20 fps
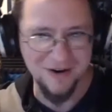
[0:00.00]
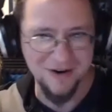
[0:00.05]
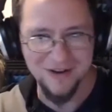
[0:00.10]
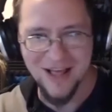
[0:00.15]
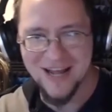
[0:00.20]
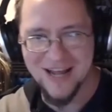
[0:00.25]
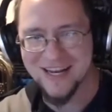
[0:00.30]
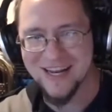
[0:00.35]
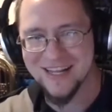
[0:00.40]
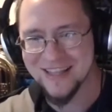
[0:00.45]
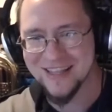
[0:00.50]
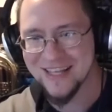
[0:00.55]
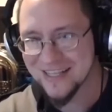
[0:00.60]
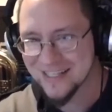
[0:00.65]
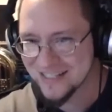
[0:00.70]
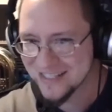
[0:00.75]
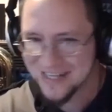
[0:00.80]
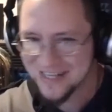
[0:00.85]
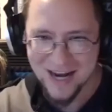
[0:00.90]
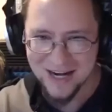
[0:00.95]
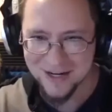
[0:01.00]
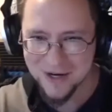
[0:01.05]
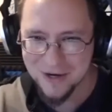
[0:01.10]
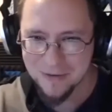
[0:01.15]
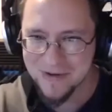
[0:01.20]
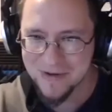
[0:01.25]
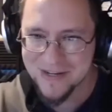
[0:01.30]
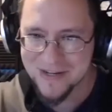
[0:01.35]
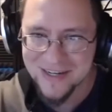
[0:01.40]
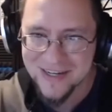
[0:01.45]
lightning, then
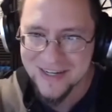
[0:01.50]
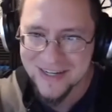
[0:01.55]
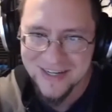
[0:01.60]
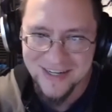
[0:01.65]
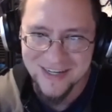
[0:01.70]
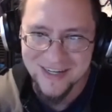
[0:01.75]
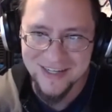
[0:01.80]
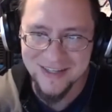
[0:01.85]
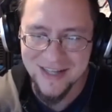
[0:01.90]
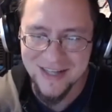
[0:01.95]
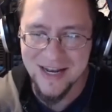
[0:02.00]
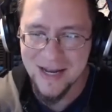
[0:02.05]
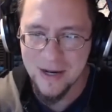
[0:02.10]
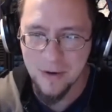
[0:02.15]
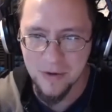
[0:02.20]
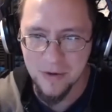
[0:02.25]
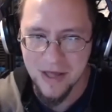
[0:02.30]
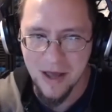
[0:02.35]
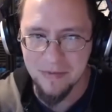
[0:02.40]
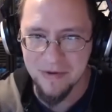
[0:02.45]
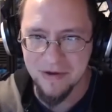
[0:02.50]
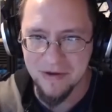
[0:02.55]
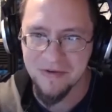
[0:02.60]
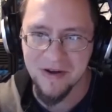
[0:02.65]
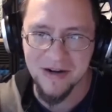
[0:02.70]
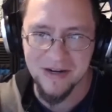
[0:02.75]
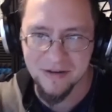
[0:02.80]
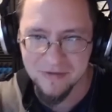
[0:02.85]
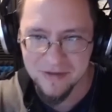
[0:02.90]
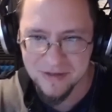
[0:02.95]
lightning will not be
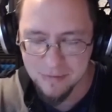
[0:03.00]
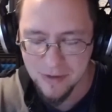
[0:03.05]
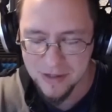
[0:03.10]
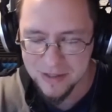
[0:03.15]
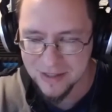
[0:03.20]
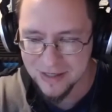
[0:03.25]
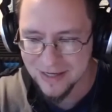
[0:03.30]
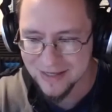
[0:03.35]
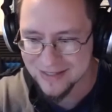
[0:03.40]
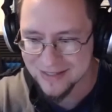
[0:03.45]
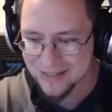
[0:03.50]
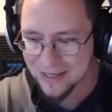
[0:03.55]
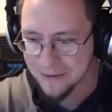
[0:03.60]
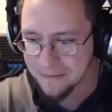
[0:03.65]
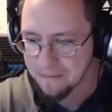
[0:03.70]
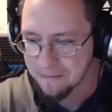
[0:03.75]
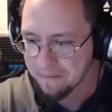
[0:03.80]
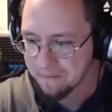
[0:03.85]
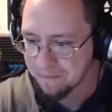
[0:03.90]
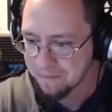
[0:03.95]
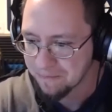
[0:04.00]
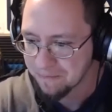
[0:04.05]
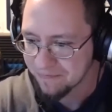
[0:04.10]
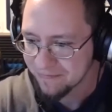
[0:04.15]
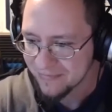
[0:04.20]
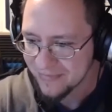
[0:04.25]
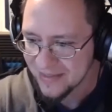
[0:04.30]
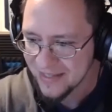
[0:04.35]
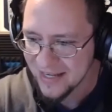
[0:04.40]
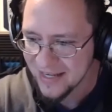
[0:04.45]
effective as much against it.
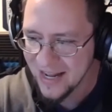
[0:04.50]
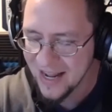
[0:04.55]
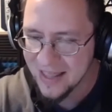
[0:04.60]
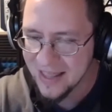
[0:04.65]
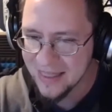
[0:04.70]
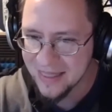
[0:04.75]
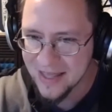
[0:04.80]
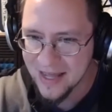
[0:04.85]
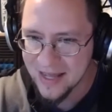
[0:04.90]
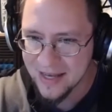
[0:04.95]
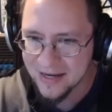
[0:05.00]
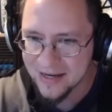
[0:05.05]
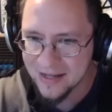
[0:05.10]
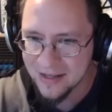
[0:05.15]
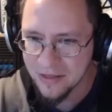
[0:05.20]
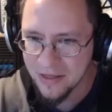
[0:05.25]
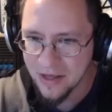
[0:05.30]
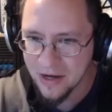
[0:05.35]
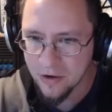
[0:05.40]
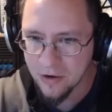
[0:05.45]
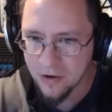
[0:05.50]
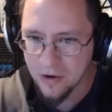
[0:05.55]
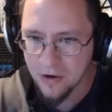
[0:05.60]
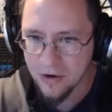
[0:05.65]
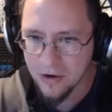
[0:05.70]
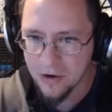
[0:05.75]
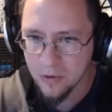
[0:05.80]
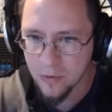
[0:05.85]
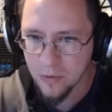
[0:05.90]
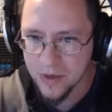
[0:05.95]
And then
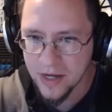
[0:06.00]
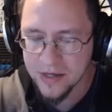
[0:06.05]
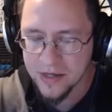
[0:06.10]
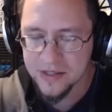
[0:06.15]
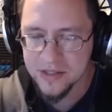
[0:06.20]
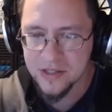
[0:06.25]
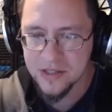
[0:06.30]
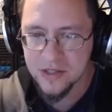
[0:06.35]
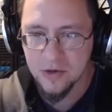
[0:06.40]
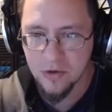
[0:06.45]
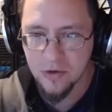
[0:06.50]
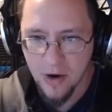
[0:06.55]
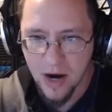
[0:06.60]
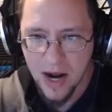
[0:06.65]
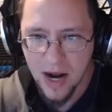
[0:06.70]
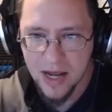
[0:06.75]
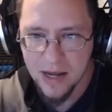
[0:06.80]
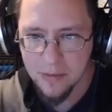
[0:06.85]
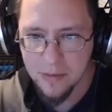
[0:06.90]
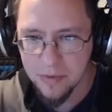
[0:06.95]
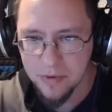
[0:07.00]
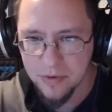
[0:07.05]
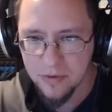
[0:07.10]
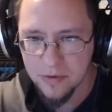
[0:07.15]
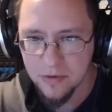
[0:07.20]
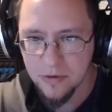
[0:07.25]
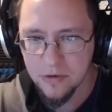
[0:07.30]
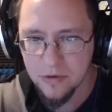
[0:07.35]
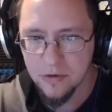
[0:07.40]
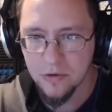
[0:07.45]
when I describe
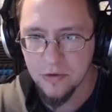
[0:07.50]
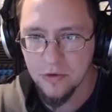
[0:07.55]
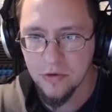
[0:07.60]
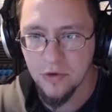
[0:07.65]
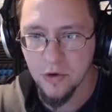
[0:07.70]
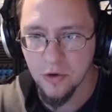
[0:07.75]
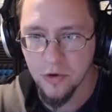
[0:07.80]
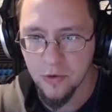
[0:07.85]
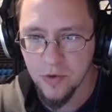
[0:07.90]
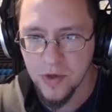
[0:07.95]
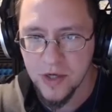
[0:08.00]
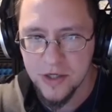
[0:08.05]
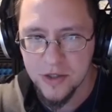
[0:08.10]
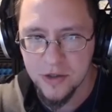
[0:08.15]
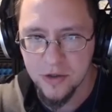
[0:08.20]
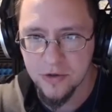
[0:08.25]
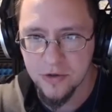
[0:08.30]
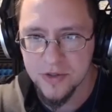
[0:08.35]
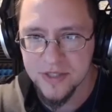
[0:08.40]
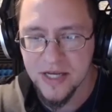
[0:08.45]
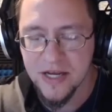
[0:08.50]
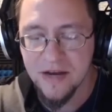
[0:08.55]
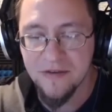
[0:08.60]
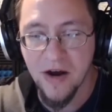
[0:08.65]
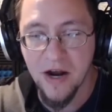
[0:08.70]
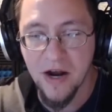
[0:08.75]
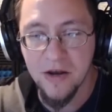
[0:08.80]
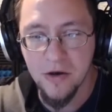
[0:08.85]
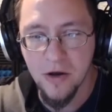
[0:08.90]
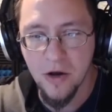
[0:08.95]
the creatures, if
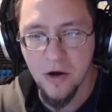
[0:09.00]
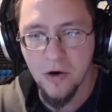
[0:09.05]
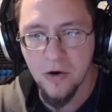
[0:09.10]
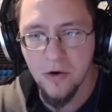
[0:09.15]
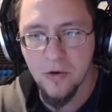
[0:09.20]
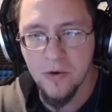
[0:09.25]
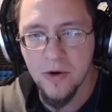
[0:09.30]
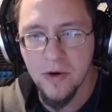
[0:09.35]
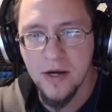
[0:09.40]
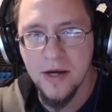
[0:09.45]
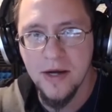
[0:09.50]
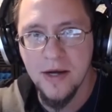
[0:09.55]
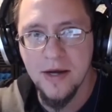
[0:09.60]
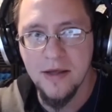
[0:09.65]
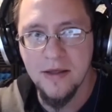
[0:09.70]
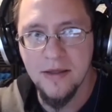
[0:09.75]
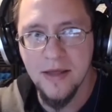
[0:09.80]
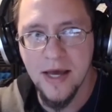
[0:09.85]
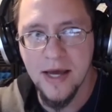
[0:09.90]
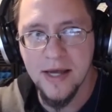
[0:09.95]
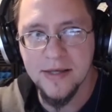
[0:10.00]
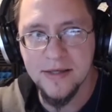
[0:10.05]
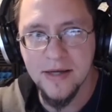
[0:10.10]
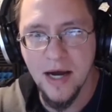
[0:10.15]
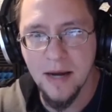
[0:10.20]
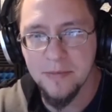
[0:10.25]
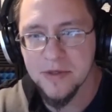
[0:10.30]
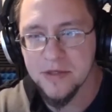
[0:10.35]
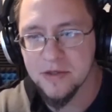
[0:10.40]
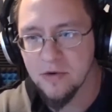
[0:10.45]
I know that
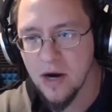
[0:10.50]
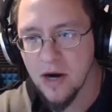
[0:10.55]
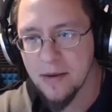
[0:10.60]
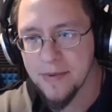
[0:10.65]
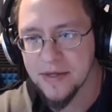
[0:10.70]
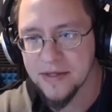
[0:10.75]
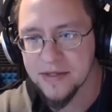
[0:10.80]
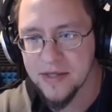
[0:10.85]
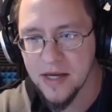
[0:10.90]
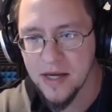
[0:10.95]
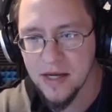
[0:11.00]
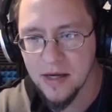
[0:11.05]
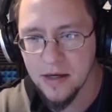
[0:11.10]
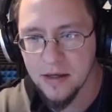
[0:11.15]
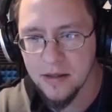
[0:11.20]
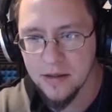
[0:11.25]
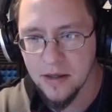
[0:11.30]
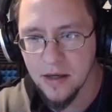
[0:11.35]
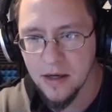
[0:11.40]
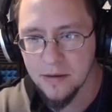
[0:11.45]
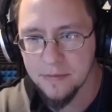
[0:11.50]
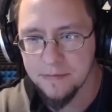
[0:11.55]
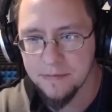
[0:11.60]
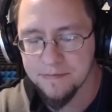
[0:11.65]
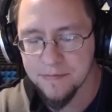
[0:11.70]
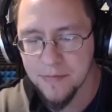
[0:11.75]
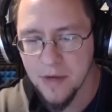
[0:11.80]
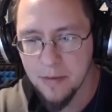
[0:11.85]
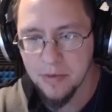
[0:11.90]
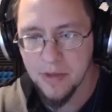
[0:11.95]
I'm describing, say, a
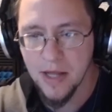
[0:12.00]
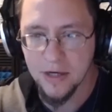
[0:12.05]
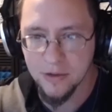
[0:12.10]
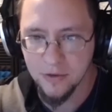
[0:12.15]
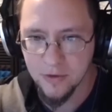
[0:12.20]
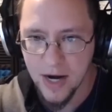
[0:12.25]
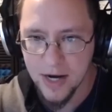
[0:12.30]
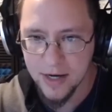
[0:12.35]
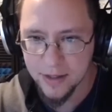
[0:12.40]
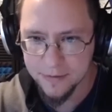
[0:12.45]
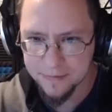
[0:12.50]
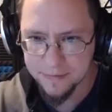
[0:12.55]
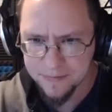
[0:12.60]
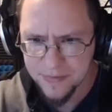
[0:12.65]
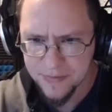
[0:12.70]
black dragon,